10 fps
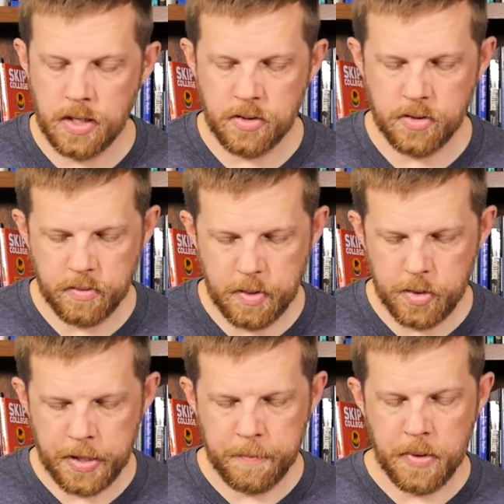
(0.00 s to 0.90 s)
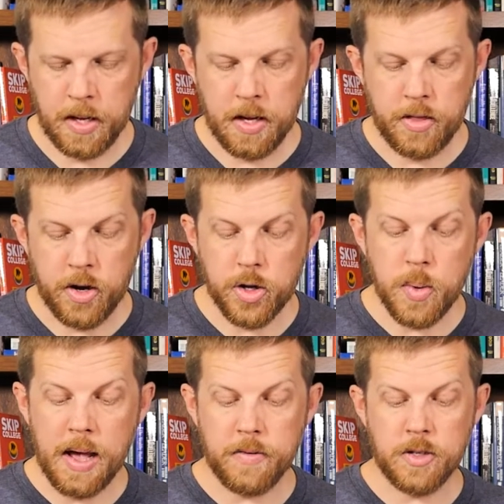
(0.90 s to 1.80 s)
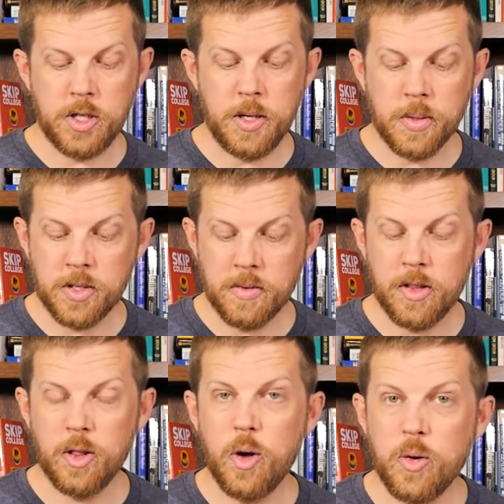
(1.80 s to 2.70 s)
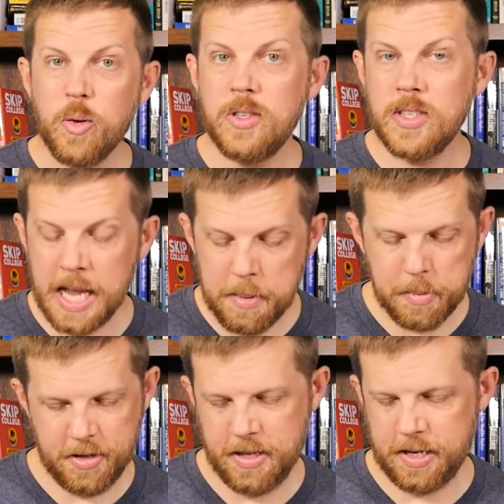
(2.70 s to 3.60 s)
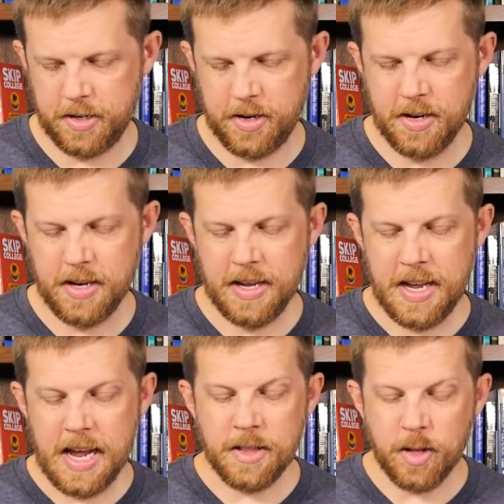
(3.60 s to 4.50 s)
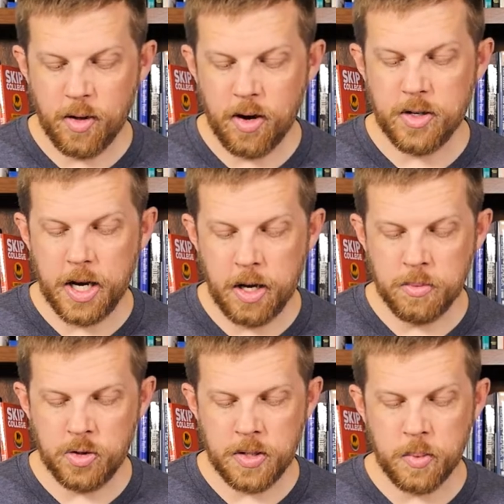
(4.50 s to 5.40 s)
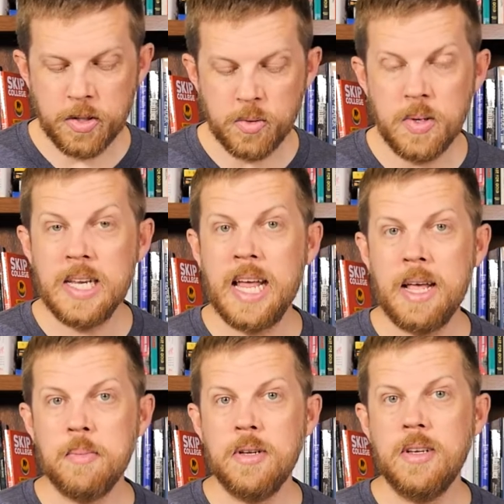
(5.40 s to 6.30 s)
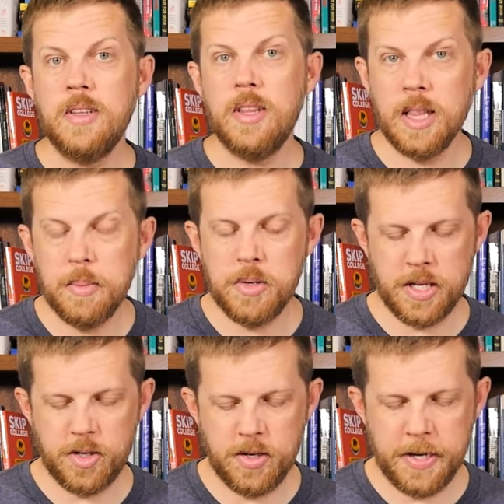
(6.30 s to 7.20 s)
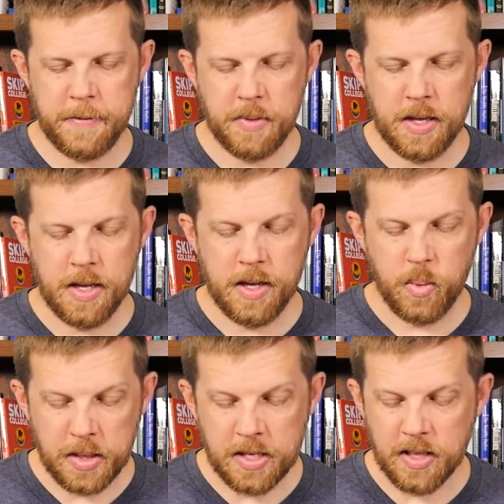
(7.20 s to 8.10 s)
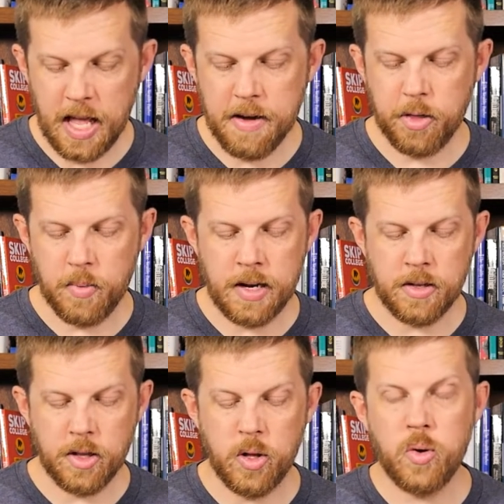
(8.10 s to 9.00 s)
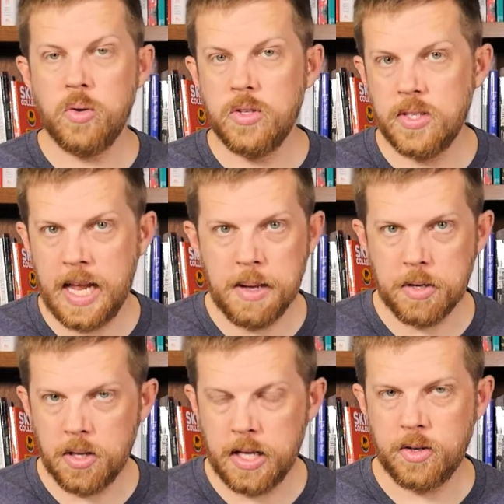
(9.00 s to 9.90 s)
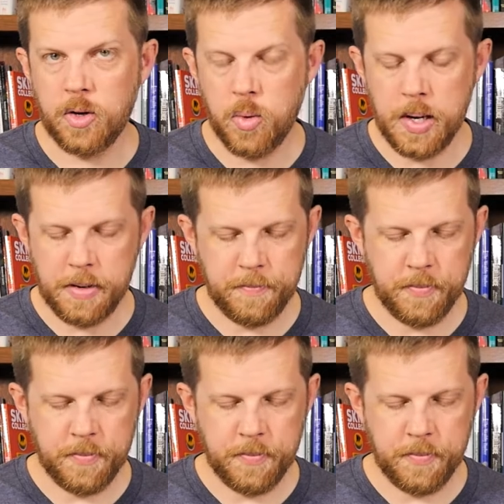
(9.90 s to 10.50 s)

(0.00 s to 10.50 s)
Sons of Liberty. Their new effigy was of the local stamp collector, and the large elm tree was renamed the Liberty Tree. With his life threatened, the local stamp collector quit.